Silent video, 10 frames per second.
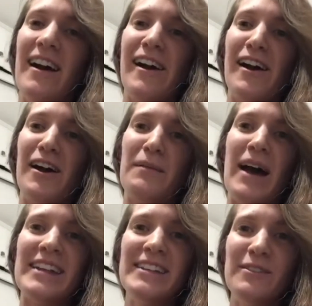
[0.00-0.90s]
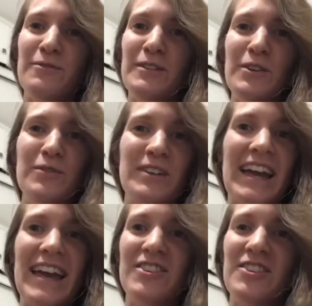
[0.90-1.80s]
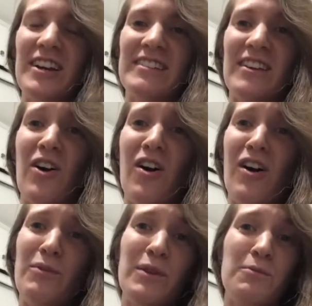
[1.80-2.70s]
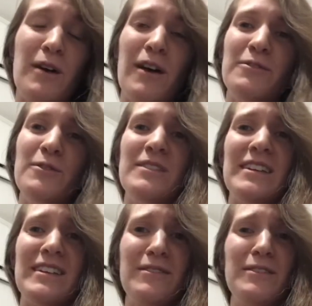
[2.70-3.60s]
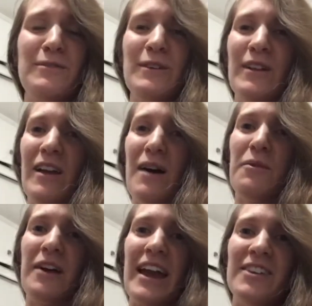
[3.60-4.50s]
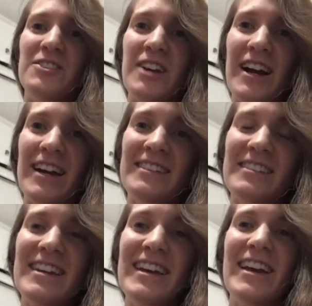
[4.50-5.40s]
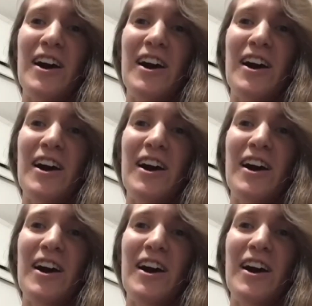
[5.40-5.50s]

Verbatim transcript: Um, I didn't feel very energized at all. With raw foods, I definitely feel a lot more energized.